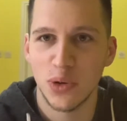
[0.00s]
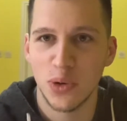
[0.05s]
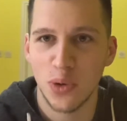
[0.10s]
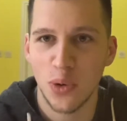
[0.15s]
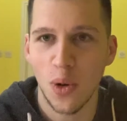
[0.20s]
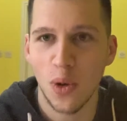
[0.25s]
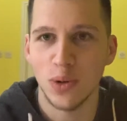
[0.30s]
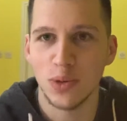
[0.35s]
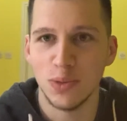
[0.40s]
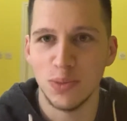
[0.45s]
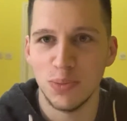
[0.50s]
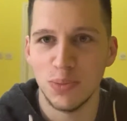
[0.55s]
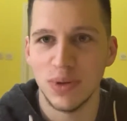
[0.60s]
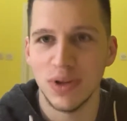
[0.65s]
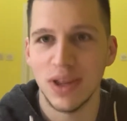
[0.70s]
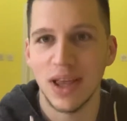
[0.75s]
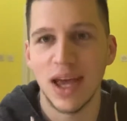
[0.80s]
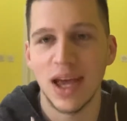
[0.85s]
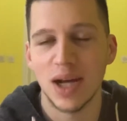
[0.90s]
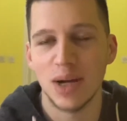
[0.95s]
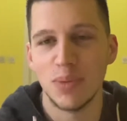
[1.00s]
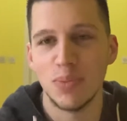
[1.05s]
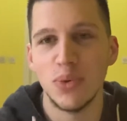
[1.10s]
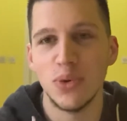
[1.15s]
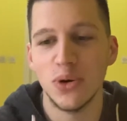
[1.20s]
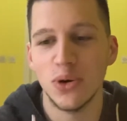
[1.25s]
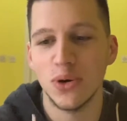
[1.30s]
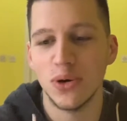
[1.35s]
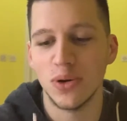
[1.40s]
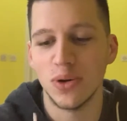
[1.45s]
called playing
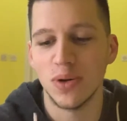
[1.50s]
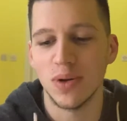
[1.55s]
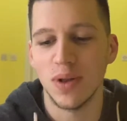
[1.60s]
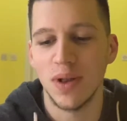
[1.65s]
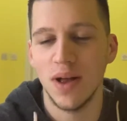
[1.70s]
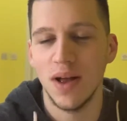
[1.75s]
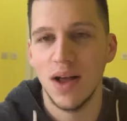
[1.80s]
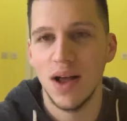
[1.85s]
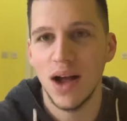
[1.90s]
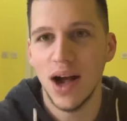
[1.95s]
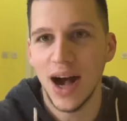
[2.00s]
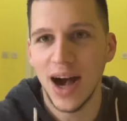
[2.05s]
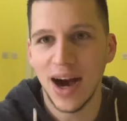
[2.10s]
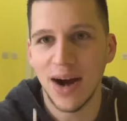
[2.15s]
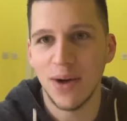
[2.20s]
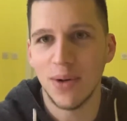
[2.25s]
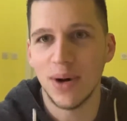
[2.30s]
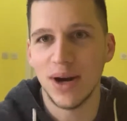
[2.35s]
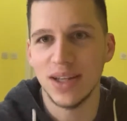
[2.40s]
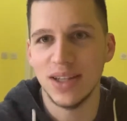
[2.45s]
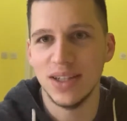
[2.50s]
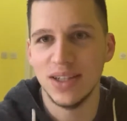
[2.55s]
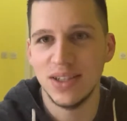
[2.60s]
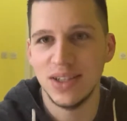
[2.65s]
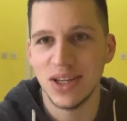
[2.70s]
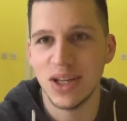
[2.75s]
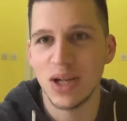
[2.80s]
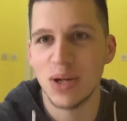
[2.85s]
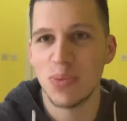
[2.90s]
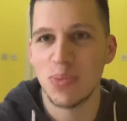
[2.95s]
pool, how I
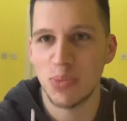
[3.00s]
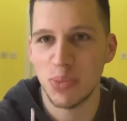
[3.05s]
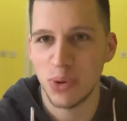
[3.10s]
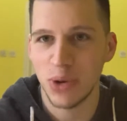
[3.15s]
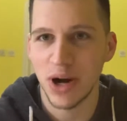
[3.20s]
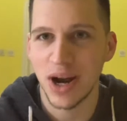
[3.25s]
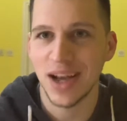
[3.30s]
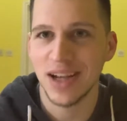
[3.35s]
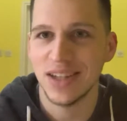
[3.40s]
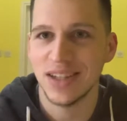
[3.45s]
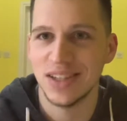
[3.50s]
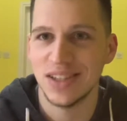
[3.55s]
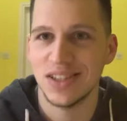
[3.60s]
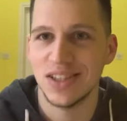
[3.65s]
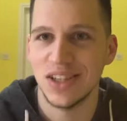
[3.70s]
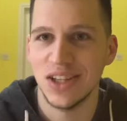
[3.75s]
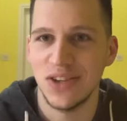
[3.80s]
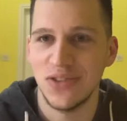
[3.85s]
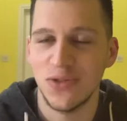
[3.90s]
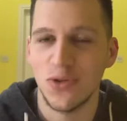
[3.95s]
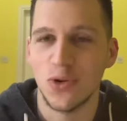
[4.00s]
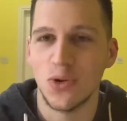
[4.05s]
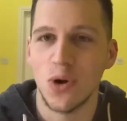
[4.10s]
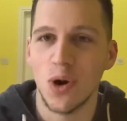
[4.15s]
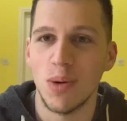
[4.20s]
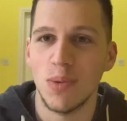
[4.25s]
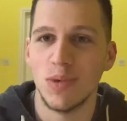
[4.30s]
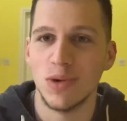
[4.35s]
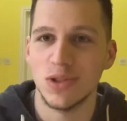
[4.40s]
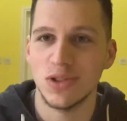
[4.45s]
did practice it for
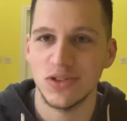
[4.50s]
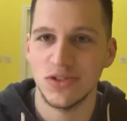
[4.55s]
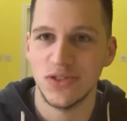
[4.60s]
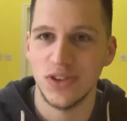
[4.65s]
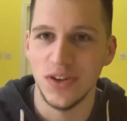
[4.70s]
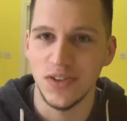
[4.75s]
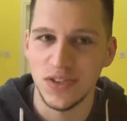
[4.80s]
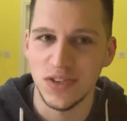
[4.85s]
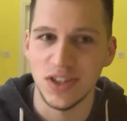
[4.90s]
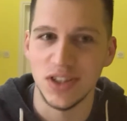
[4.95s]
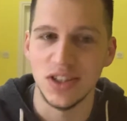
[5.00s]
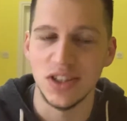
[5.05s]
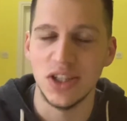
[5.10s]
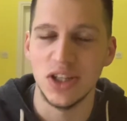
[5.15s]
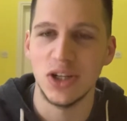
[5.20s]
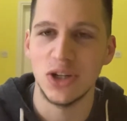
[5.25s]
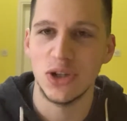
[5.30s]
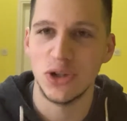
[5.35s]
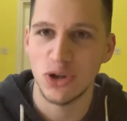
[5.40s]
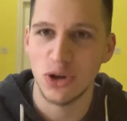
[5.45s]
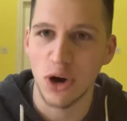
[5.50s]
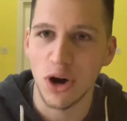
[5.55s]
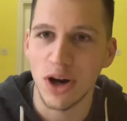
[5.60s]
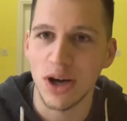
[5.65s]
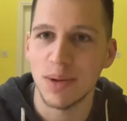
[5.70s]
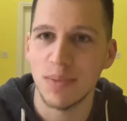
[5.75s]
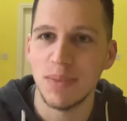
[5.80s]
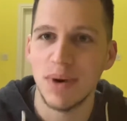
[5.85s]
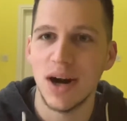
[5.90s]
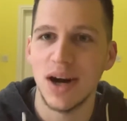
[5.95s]
almost 15 years,
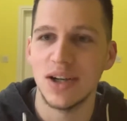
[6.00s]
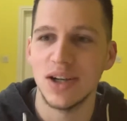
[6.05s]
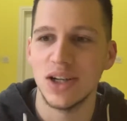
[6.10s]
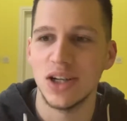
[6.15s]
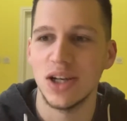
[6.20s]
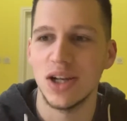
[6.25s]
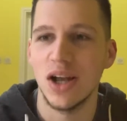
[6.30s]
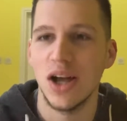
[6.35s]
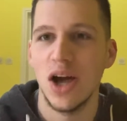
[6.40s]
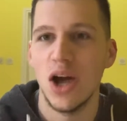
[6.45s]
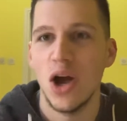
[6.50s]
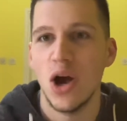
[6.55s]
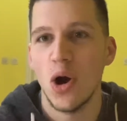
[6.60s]
thought about it,